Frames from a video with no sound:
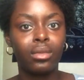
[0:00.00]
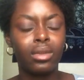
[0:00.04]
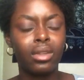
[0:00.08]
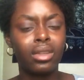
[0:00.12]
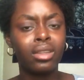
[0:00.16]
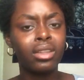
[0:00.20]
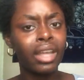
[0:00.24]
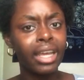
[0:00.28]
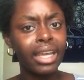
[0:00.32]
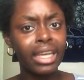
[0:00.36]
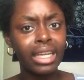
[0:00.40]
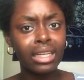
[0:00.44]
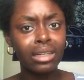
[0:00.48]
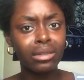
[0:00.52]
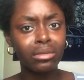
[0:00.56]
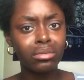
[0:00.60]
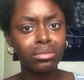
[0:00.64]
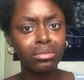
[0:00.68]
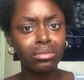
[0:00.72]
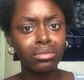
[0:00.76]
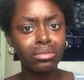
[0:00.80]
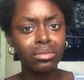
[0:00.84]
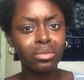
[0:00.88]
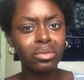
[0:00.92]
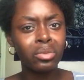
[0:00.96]
Like,
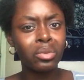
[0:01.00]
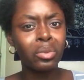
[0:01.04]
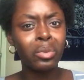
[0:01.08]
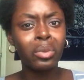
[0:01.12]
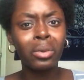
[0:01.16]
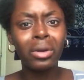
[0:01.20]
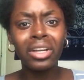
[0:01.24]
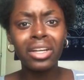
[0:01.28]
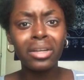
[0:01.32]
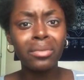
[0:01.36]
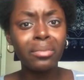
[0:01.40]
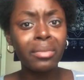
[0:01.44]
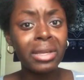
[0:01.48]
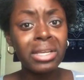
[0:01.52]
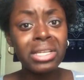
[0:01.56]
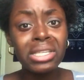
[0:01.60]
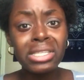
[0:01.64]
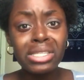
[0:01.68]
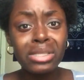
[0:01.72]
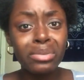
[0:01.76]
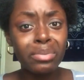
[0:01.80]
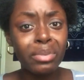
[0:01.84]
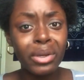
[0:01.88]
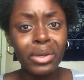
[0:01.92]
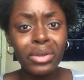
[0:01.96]
what am I
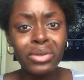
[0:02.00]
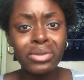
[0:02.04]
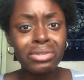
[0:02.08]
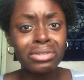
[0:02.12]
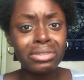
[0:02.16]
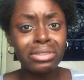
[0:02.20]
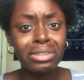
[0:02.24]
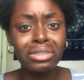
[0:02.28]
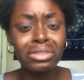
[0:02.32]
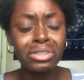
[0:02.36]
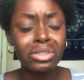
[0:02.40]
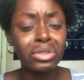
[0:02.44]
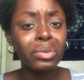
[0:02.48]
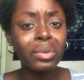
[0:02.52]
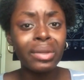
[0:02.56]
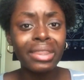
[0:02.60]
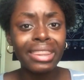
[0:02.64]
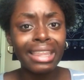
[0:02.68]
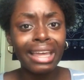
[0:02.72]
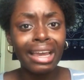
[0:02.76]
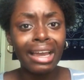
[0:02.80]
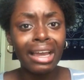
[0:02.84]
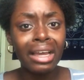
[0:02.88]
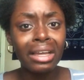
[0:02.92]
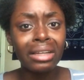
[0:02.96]
supposed to do
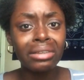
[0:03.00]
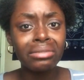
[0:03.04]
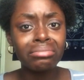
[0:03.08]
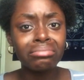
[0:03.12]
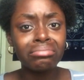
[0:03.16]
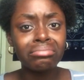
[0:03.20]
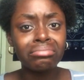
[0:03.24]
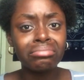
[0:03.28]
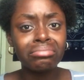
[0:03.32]
with that?